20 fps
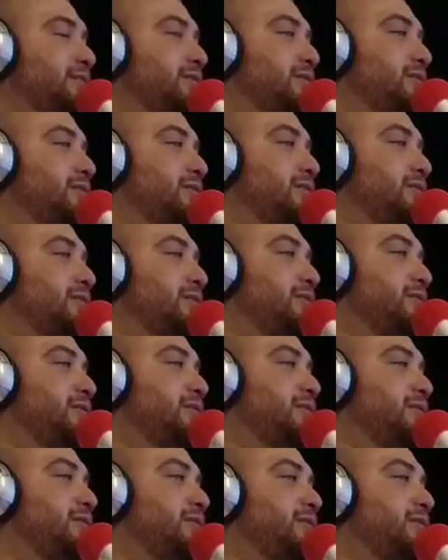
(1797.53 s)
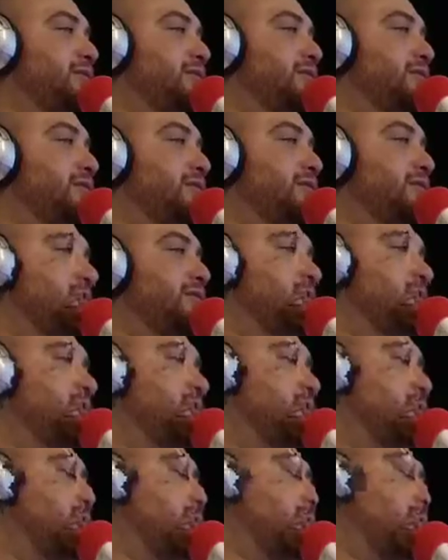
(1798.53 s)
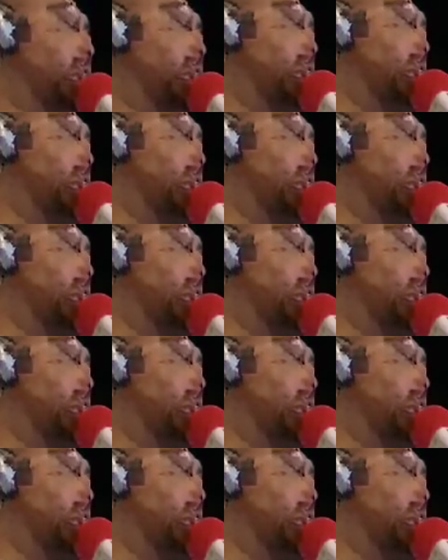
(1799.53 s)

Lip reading: and Kamala. It was clearly